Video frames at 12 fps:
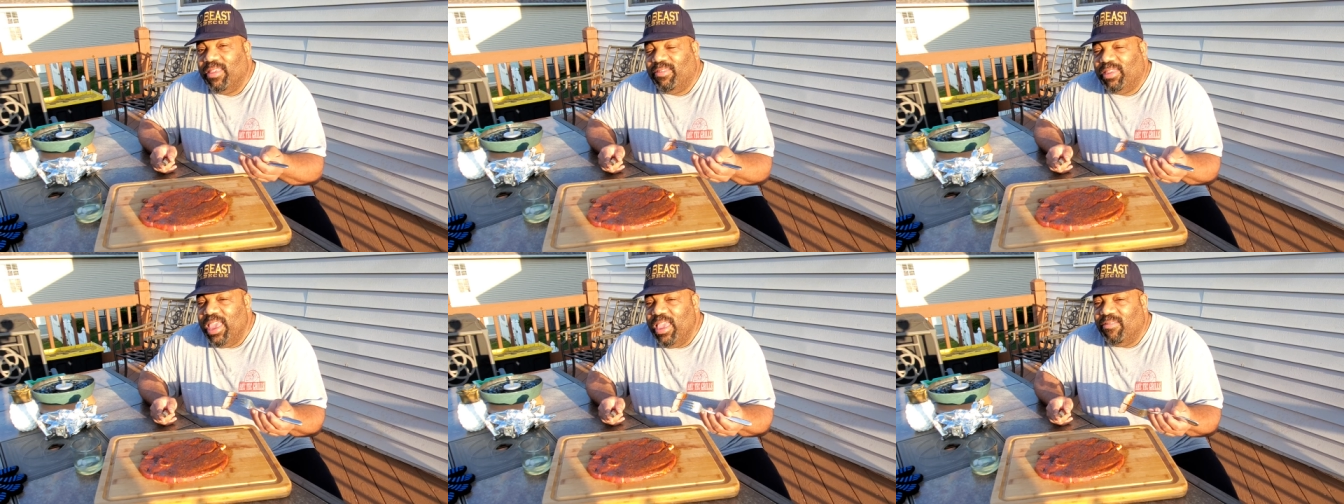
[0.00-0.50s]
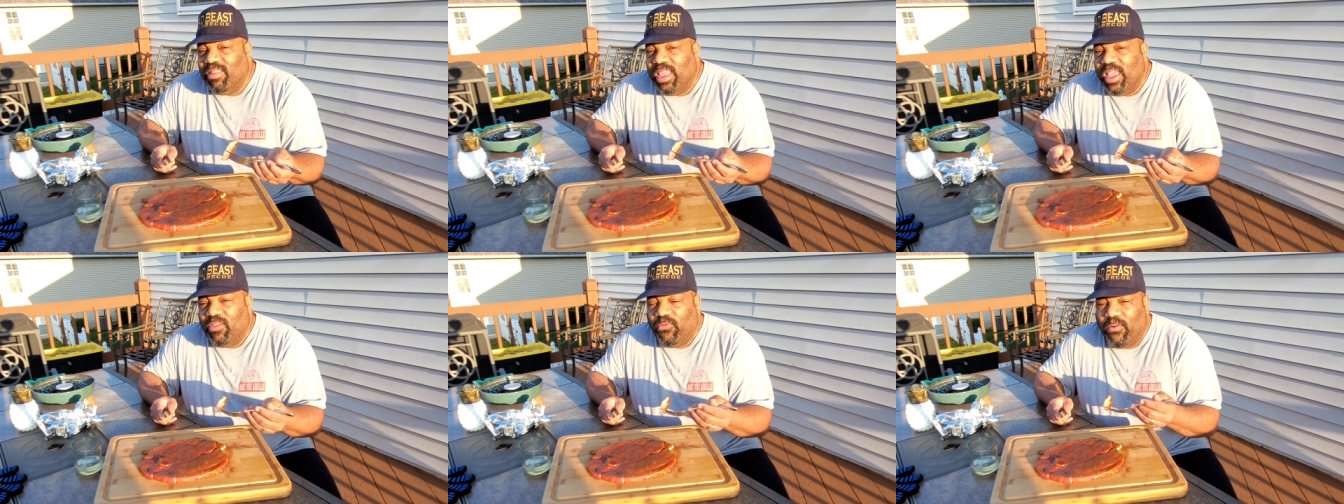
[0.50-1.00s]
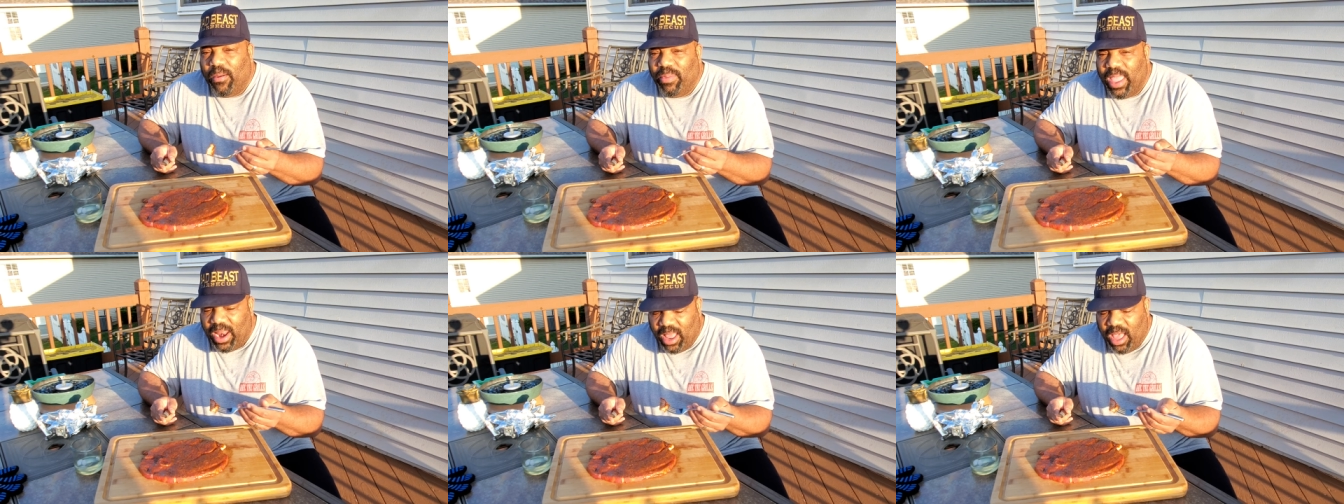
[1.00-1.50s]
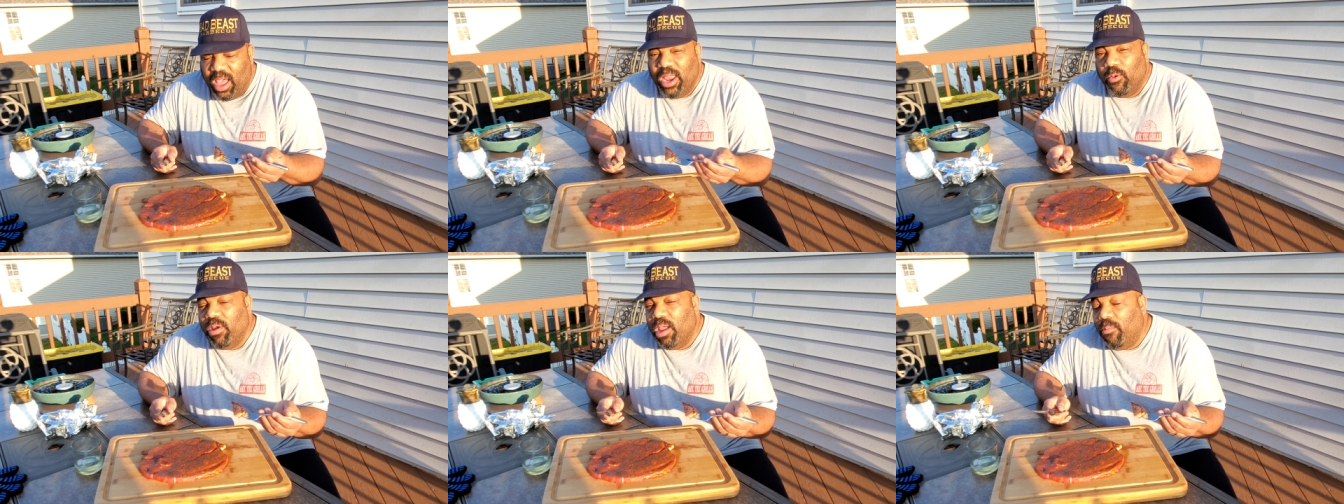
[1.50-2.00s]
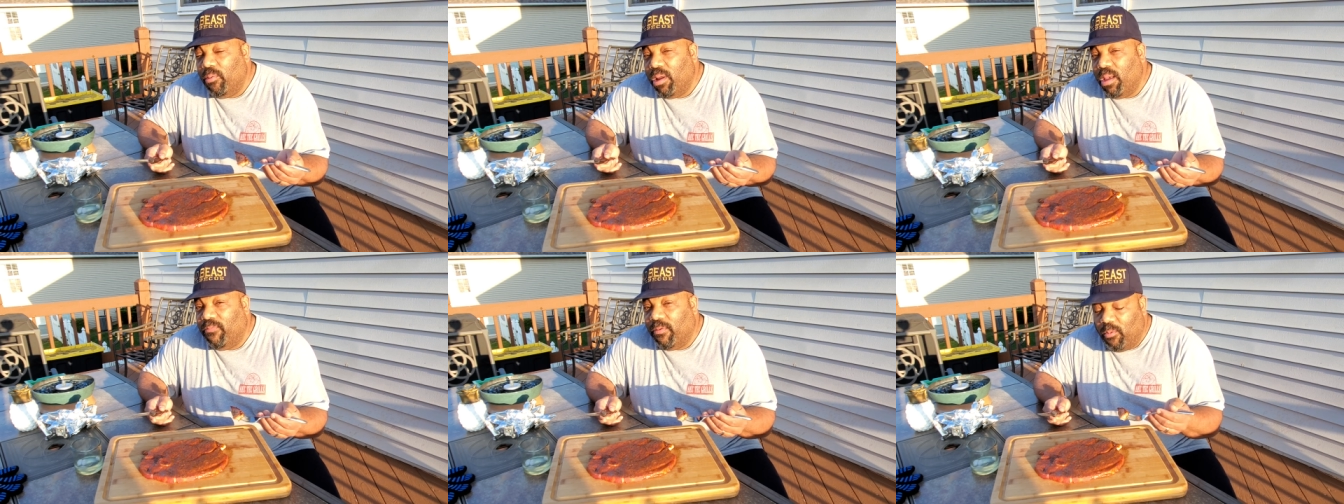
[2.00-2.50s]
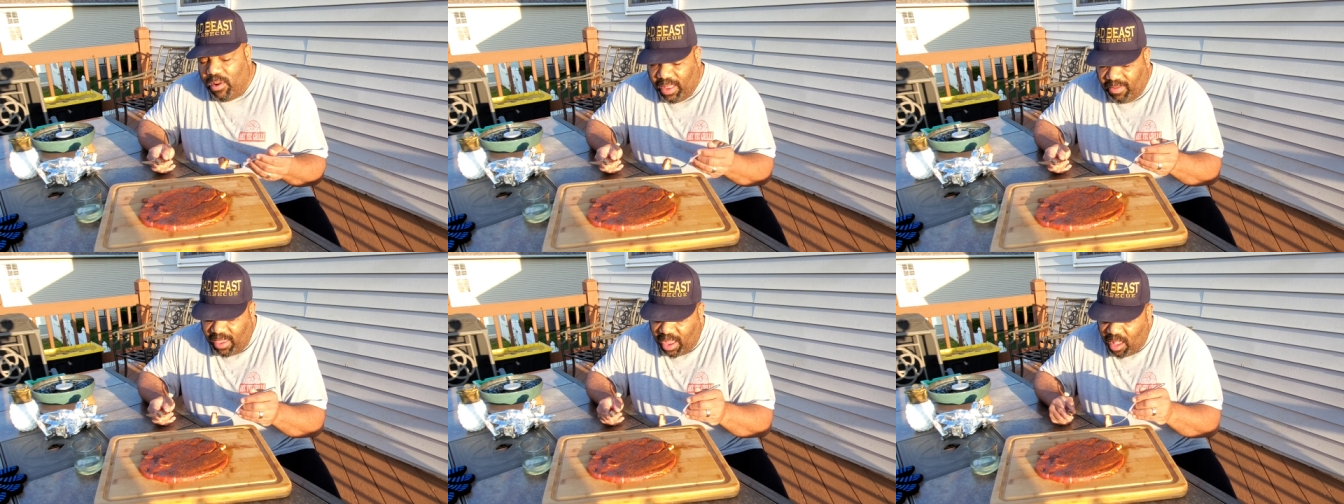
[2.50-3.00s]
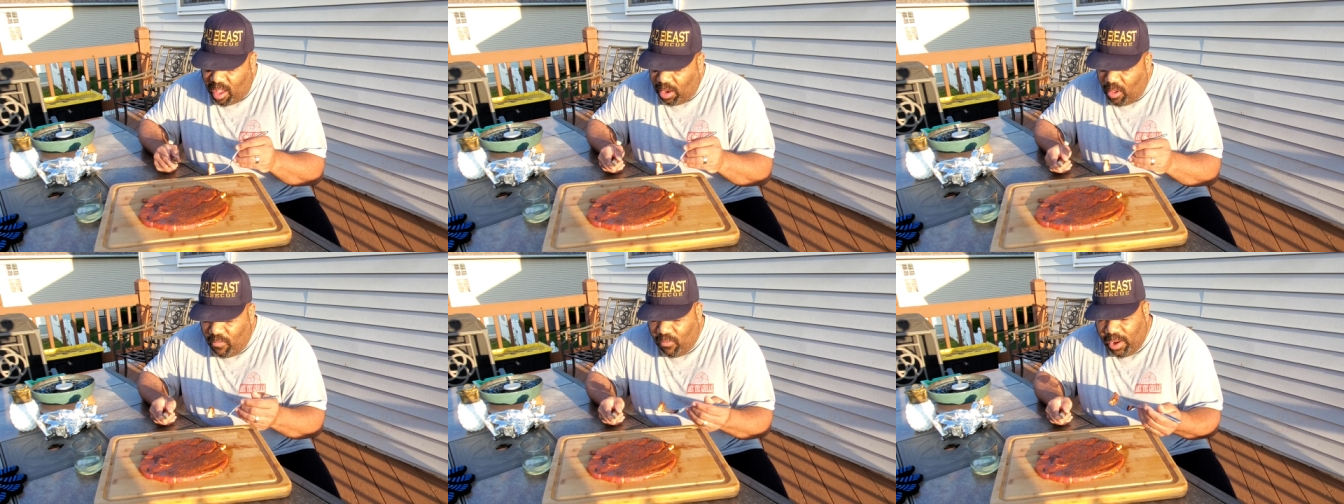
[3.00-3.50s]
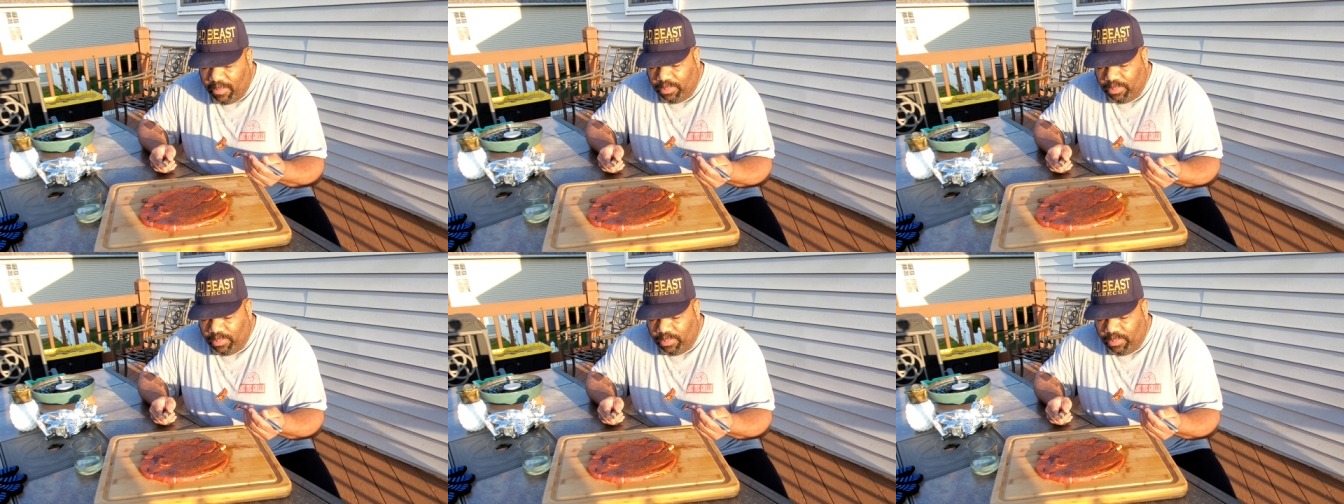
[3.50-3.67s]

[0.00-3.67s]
seasonings from that honey rib rub from REC TEC all over it.